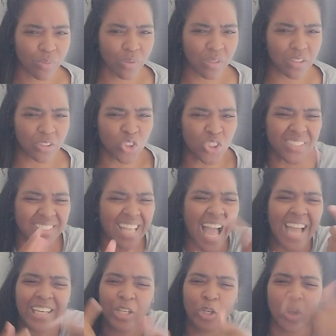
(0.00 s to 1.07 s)
just kind
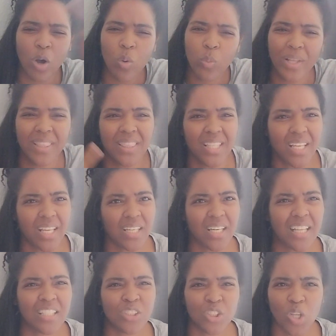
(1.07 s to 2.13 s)
of go with it
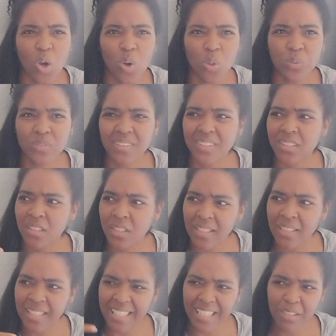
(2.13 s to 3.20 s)
and don't
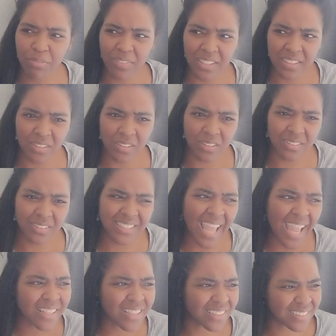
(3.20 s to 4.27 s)
even take
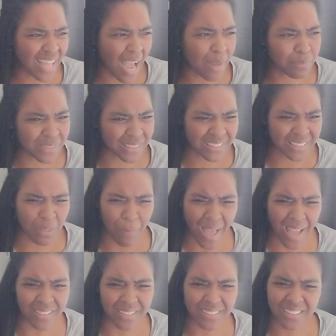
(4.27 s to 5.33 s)
the time to sit back
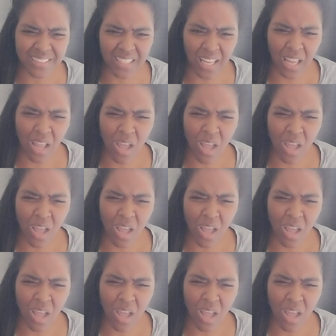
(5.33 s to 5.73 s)
and say,